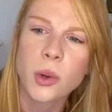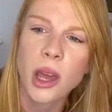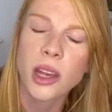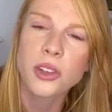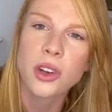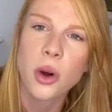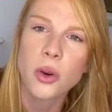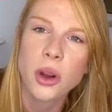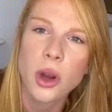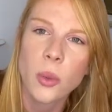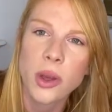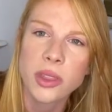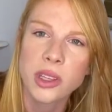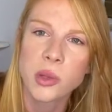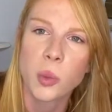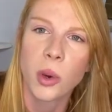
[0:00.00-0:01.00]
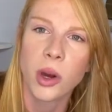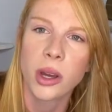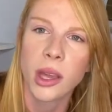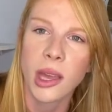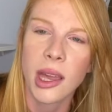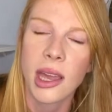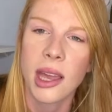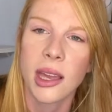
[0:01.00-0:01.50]
I don't know what this book
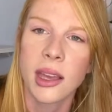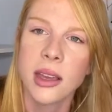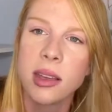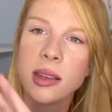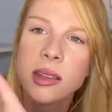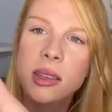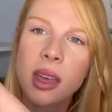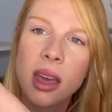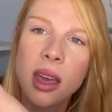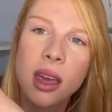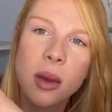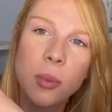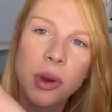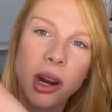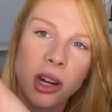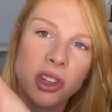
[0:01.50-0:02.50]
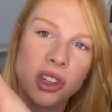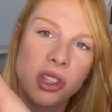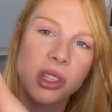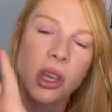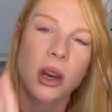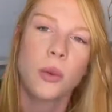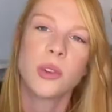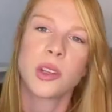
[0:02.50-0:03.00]
is, but I just
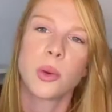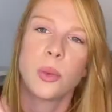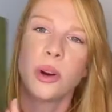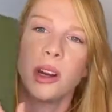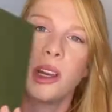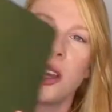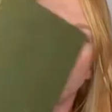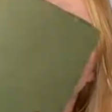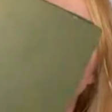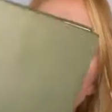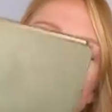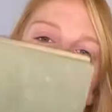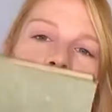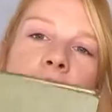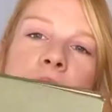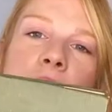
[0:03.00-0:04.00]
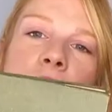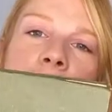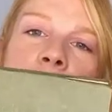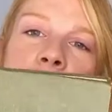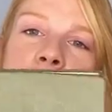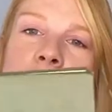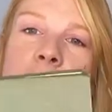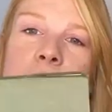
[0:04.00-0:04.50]
thought it was a pretty green color
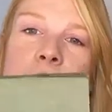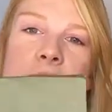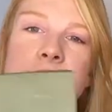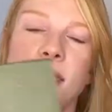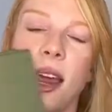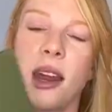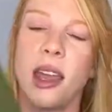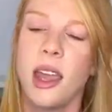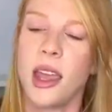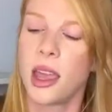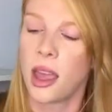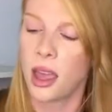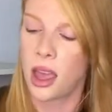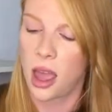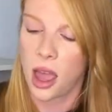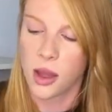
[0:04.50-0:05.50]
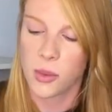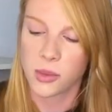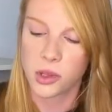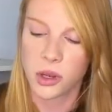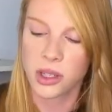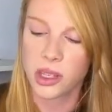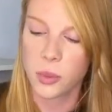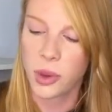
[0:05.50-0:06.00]
and a good aesthetic. So
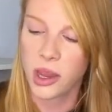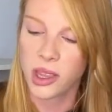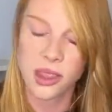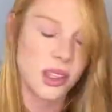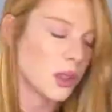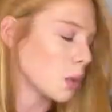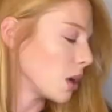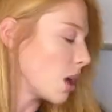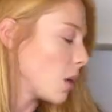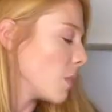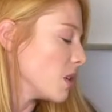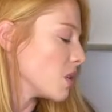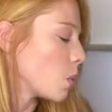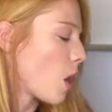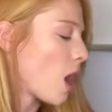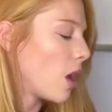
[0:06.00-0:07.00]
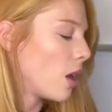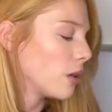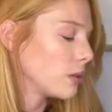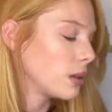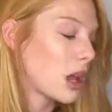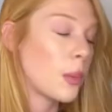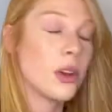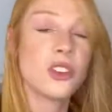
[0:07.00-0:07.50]
I did pick this one up as well.
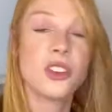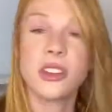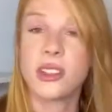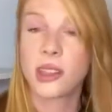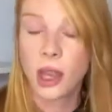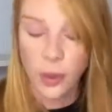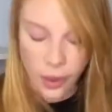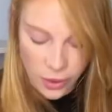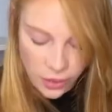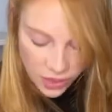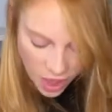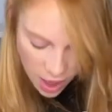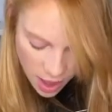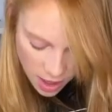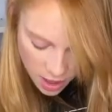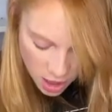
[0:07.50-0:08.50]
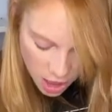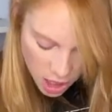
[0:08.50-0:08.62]
Not much to say about that.